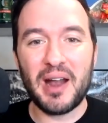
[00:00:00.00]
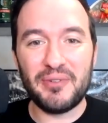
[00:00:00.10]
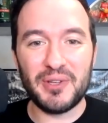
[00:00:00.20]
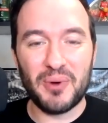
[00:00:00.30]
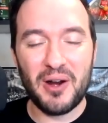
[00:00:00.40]

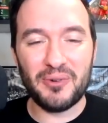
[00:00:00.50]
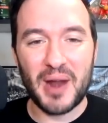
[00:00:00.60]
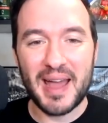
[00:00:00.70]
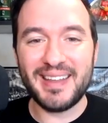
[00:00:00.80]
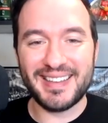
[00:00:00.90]
you
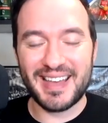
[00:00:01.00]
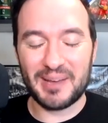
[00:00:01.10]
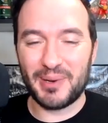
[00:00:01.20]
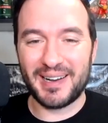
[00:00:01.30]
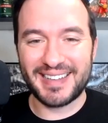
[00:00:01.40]
already get
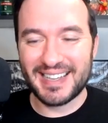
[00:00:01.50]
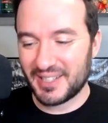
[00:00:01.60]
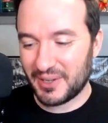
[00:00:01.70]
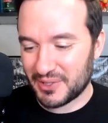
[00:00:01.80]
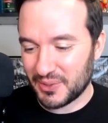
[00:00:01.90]
podcasts
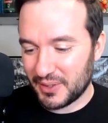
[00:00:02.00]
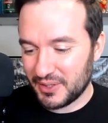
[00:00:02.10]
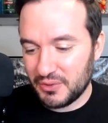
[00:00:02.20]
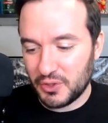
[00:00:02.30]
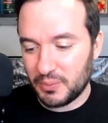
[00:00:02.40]
and also on
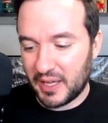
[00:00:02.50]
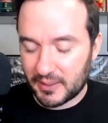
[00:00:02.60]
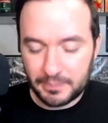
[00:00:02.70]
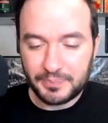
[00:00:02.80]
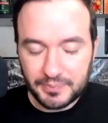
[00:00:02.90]
YouTube, like,
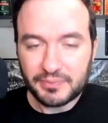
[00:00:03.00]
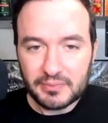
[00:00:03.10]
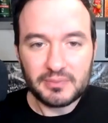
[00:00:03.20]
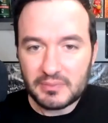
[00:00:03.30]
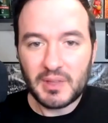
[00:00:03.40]

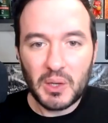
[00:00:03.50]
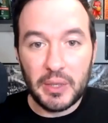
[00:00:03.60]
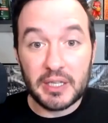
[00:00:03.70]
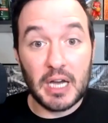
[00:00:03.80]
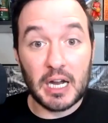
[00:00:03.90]
we
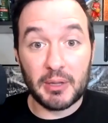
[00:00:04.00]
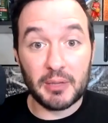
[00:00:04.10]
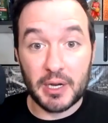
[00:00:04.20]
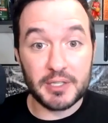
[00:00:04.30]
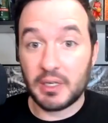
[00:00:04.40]
can talk about the
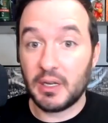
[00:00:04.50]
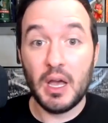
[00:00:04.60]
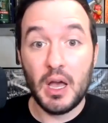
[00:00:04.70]
present.